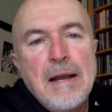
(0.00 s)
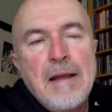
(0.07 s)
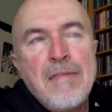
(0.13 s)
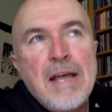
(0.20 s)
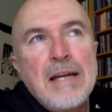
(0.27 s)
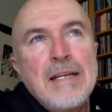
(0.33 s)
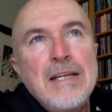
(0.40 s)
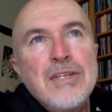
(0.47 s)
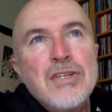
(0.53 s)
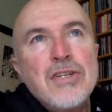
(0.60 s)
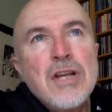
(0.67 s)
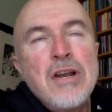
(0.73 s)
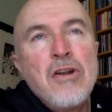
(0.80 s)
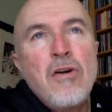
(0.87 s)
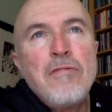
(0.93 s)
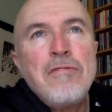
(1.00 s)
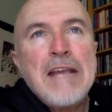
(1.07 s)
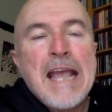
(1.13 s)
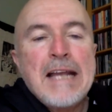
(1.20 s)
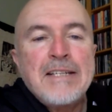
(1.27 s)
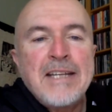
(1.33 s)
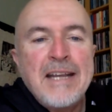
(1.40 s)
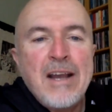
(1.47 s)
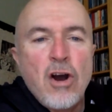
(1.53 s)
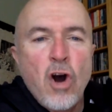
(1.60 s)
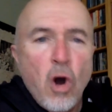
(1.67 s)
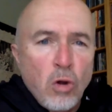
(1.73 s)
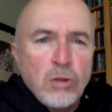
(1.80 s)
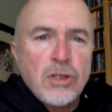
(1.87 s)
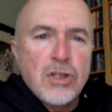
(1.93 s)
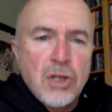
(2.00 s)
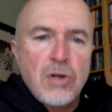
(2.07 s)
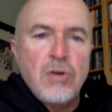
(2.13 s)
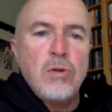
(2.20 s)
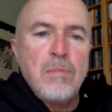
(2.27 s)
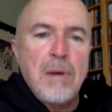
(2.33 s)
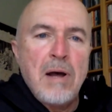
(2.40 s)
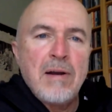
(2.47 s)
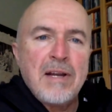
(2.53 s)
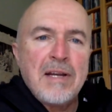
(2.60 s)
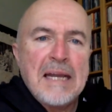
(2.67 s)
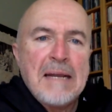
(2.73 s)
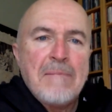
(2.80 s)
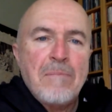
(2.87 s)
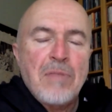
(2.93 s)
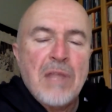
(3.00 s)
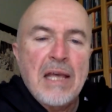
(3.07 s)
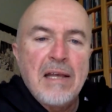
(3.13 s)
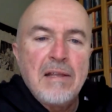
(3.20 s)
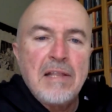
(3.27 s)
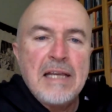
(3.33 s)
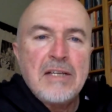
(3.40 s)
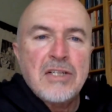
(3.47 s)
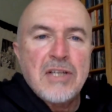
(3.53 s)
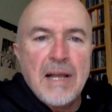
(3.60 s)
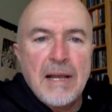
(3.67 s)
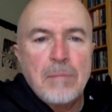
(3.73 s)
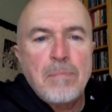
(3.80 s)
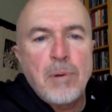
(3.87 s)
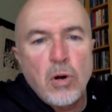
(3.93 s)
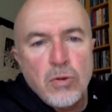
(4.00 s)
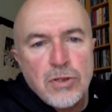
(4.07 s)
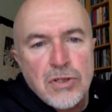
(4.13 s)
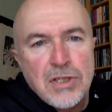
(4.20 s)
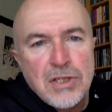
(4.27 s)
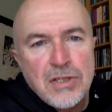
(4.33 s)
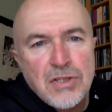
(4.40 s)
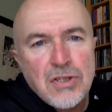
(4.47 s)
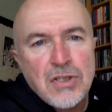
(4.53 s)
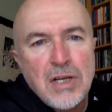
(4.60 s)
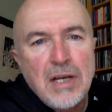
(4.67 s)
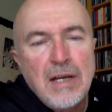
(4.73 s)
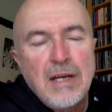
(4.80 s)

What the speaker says: and that is not forgetting old school marketing, things like posters,